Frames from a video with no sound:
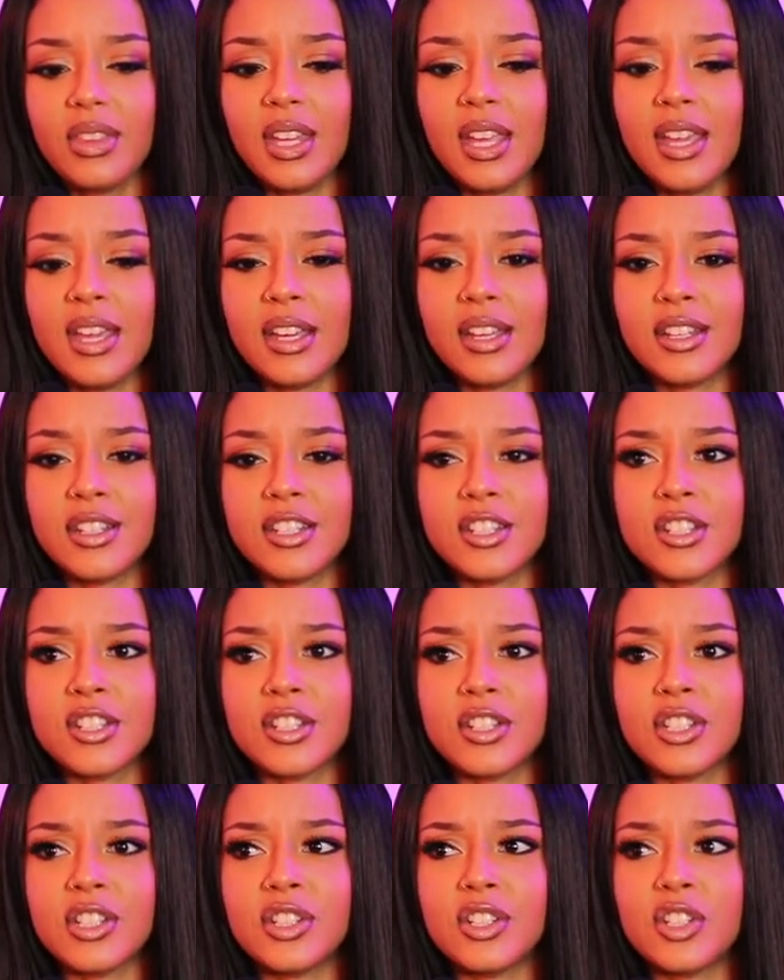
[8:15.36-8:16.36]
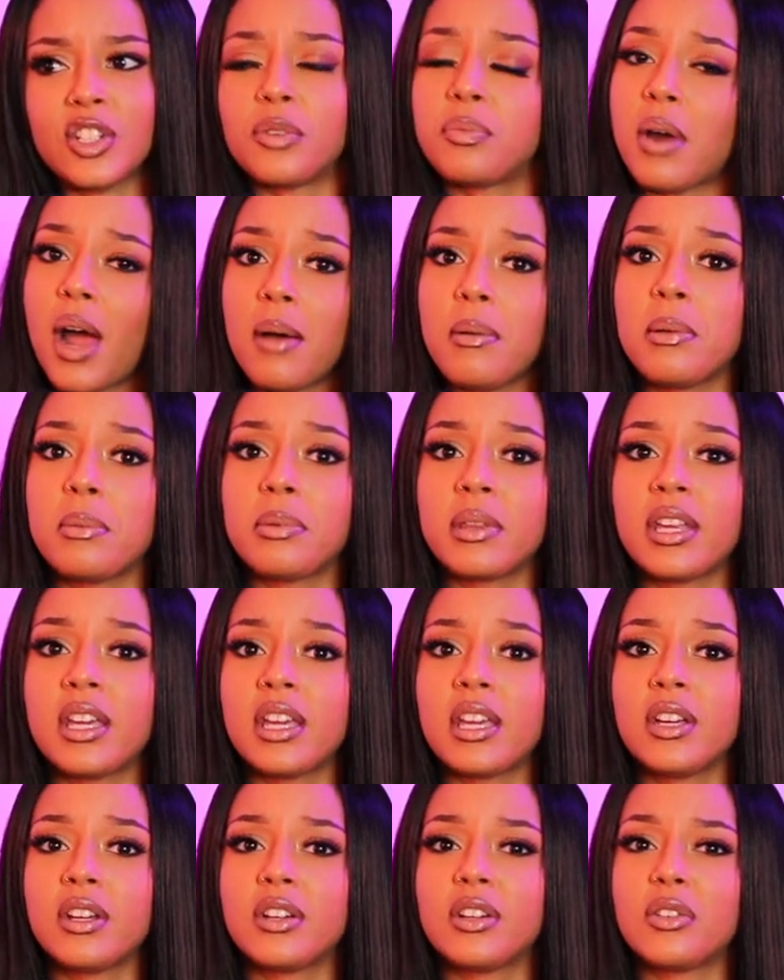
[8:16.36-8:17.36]
and you're
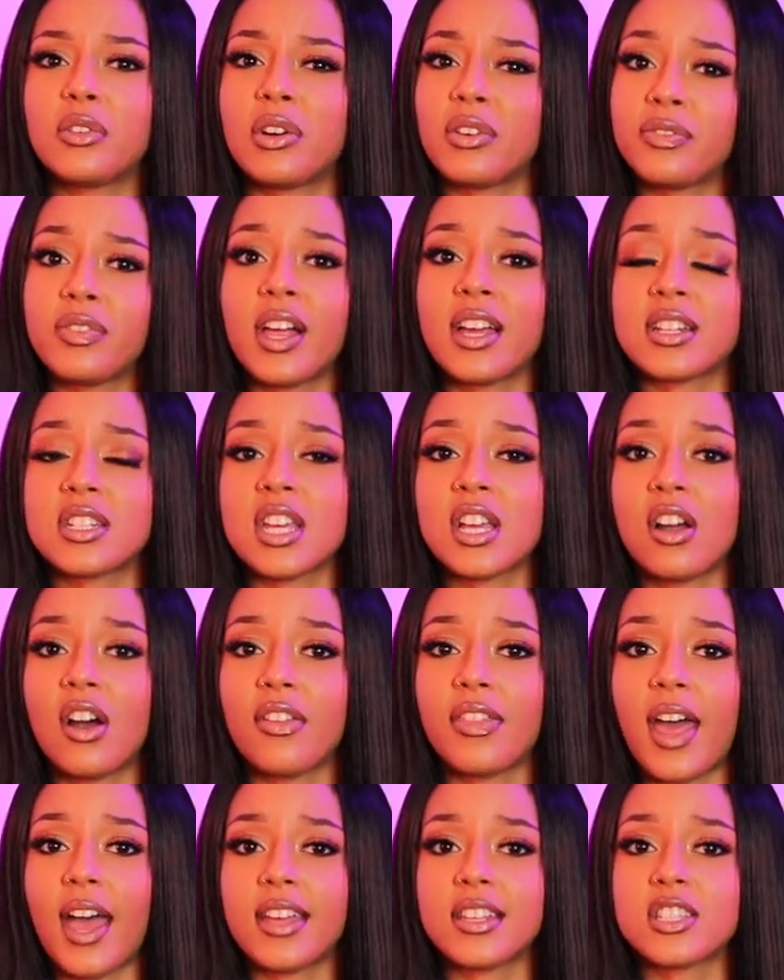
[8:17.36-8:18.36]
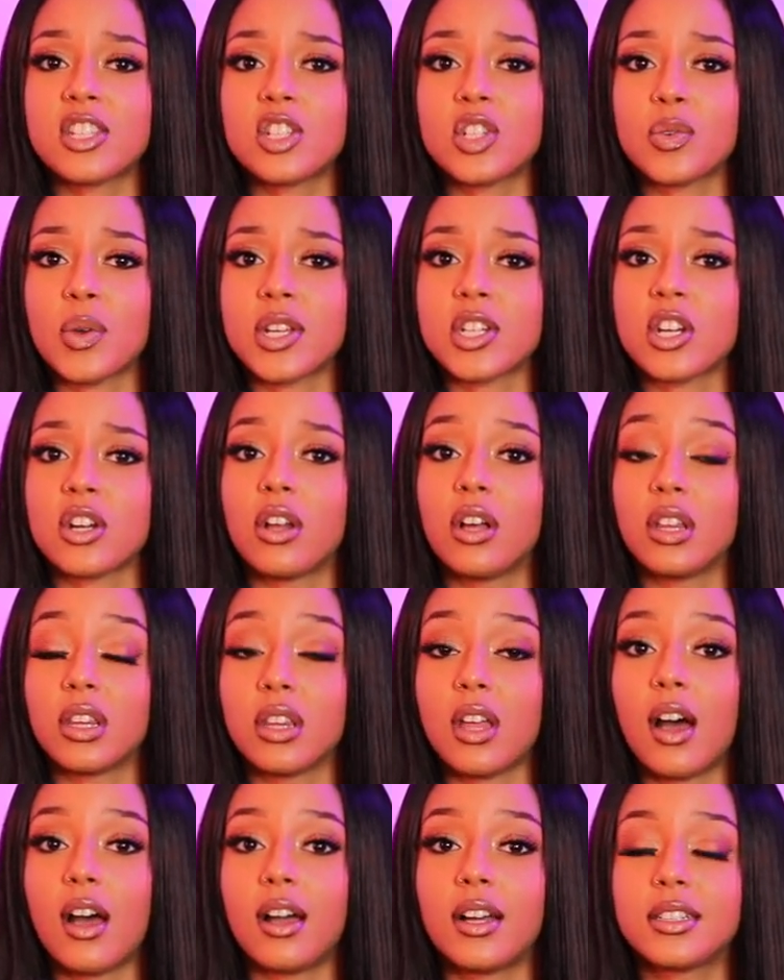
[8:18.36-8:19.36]
probably reflecting on that situation a
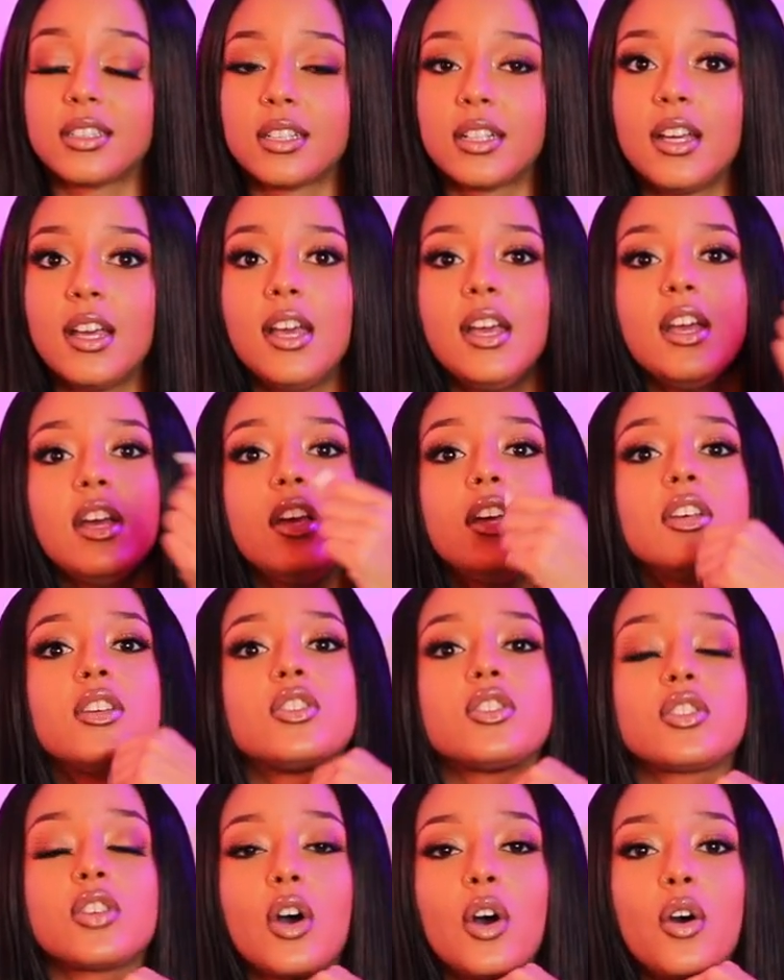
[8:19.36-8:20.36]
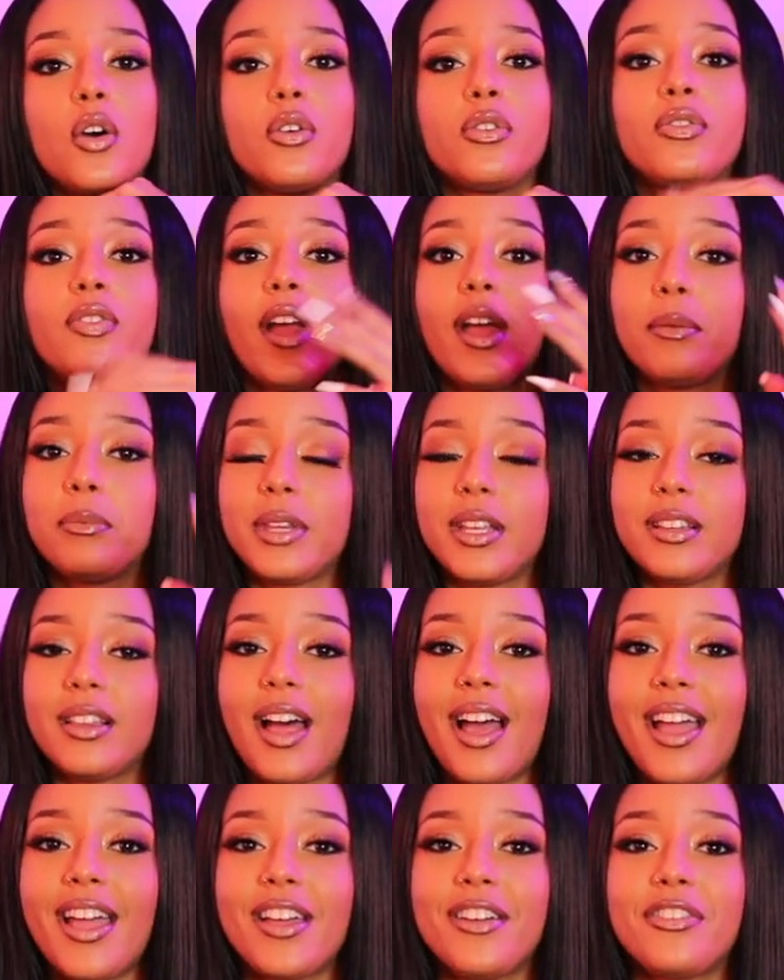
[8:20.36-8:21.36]
lot. So, family
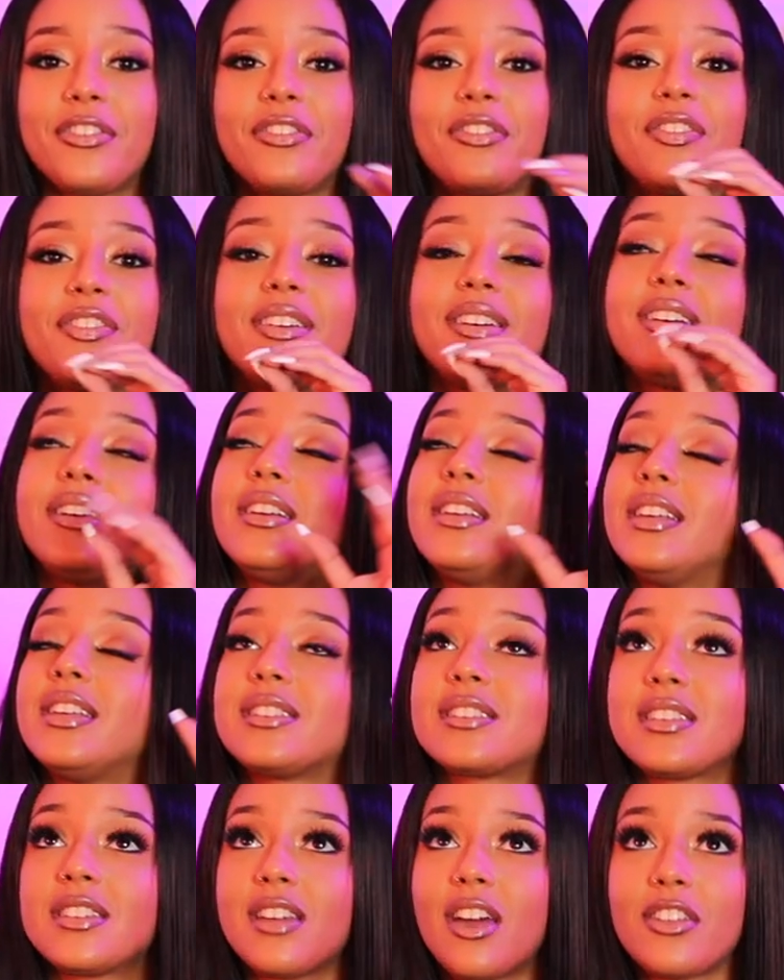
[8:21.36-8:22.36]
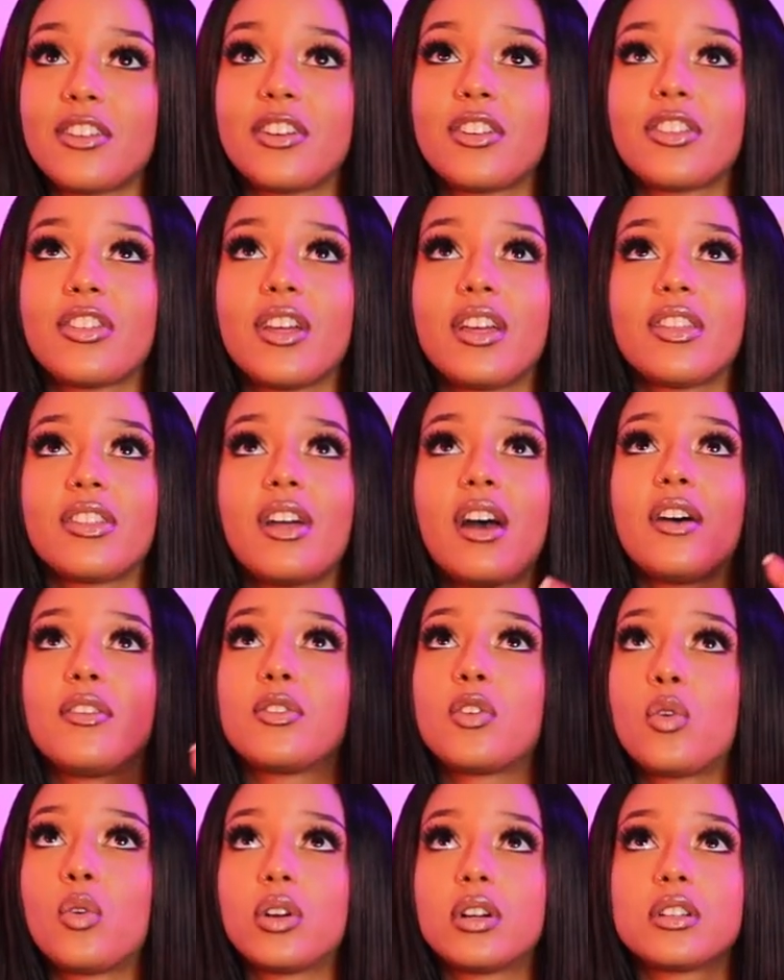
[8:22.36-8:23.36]
life is another thing that,
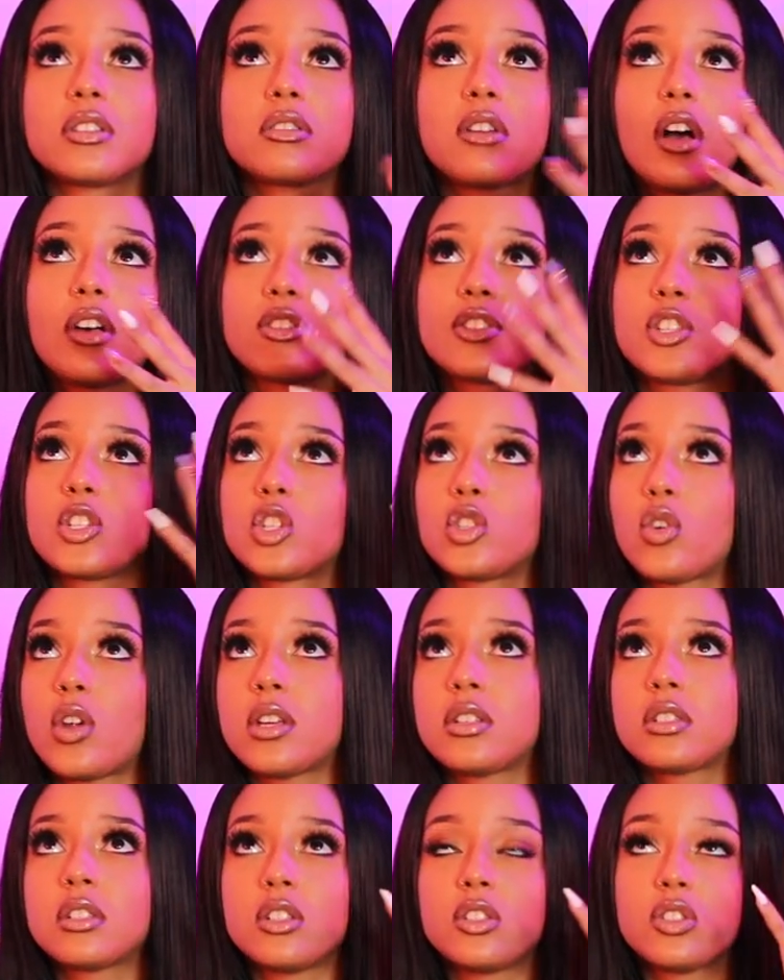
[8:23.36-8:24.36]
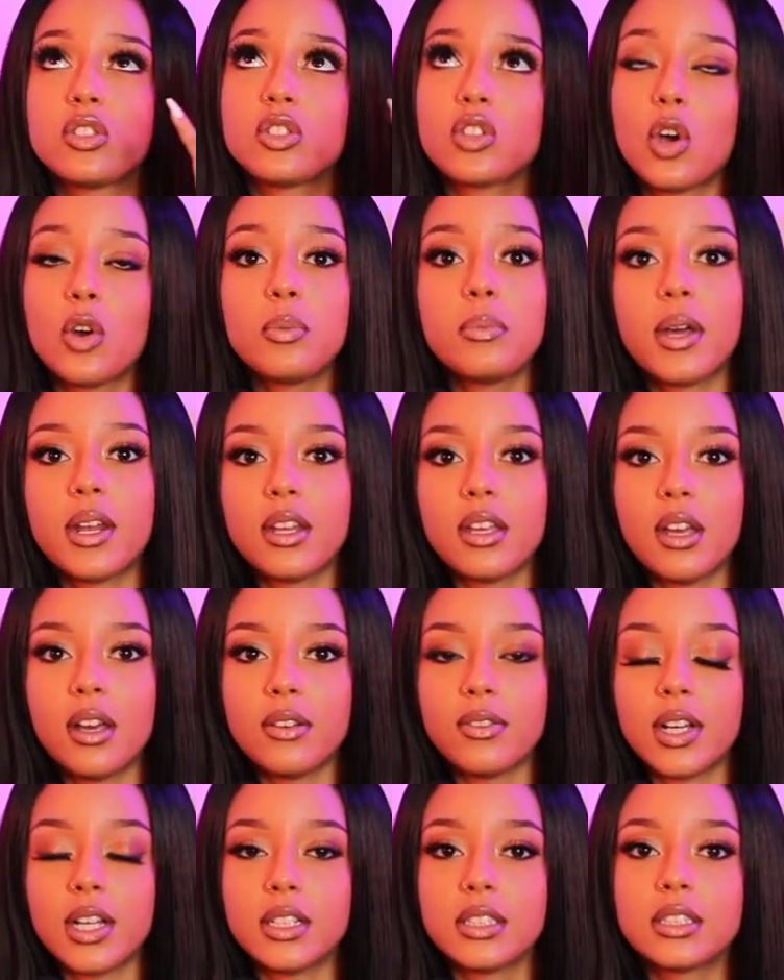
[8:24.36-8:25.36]
of course, causes stress in so many
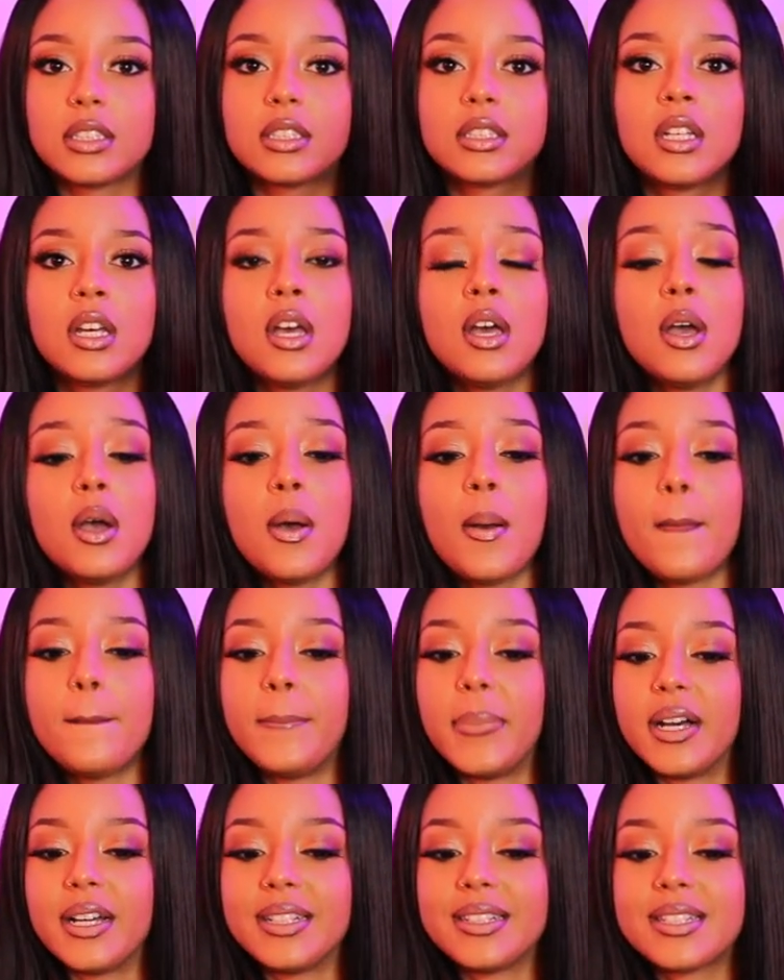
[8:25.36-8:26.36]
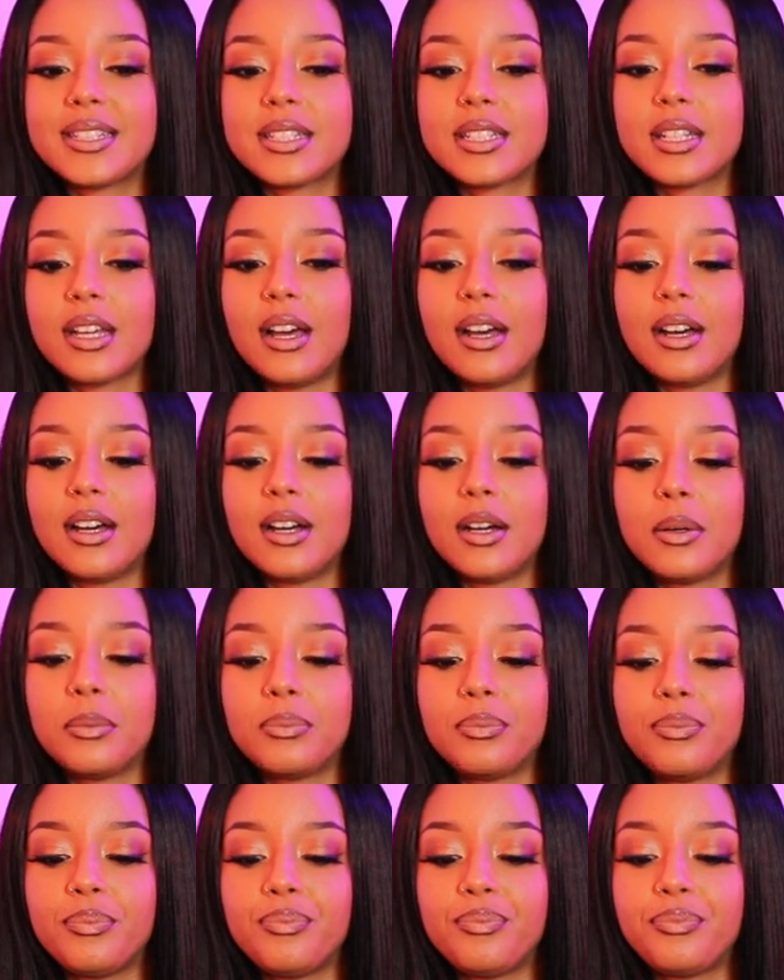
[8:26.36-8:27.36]
of us. But
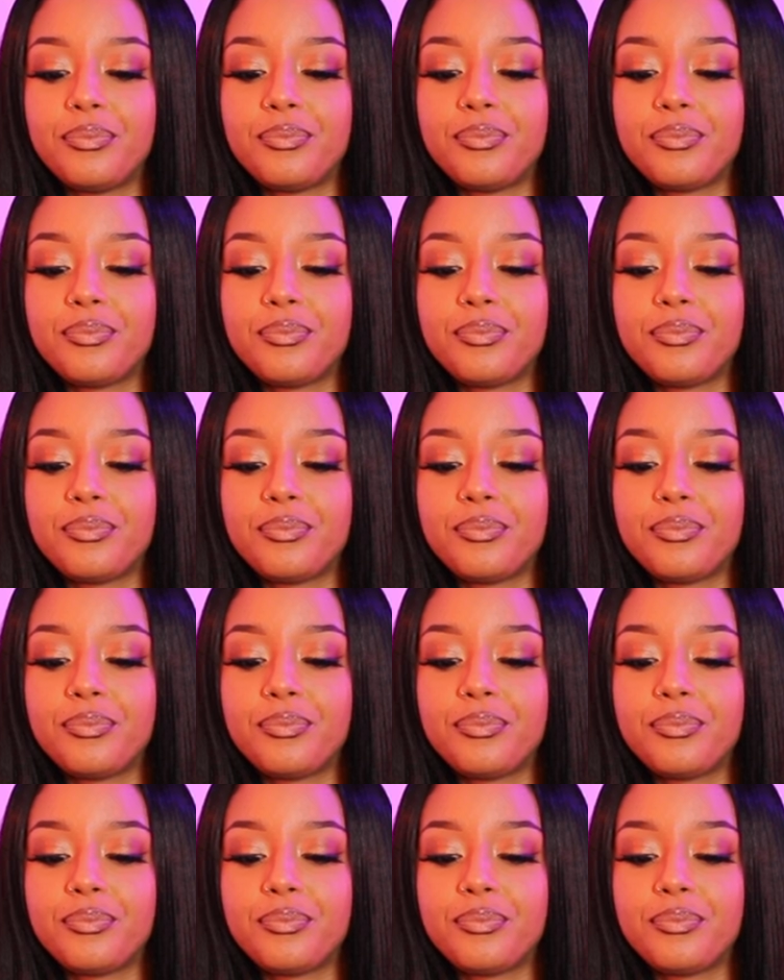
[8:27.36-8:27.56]
um,